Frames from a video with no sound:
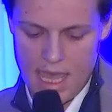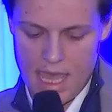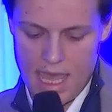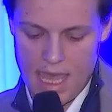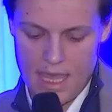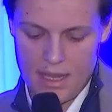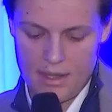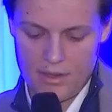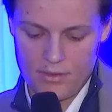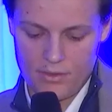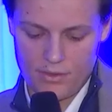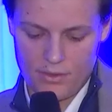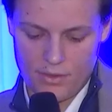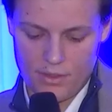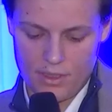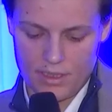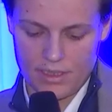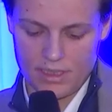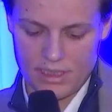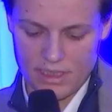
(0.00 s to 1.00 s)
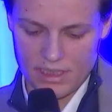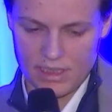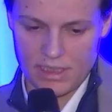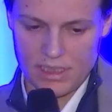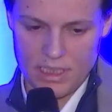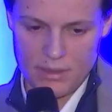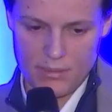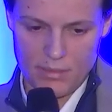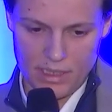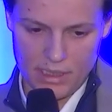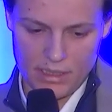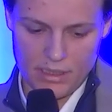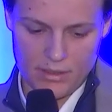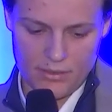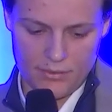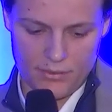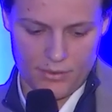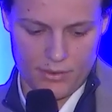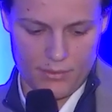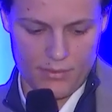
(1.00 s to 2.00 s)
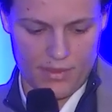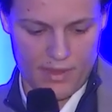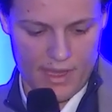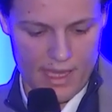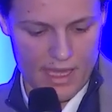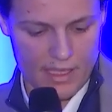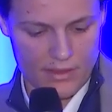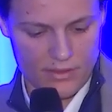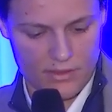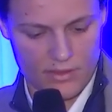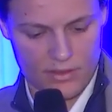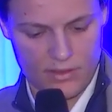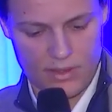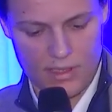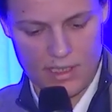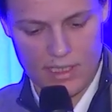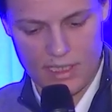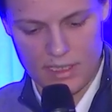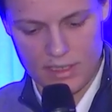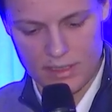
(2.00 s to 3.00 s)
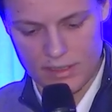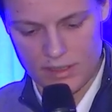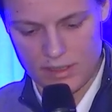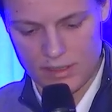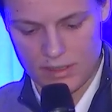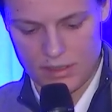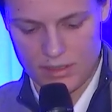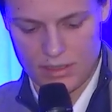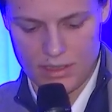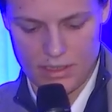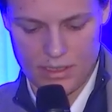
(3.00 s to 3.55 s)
and 16 million from that is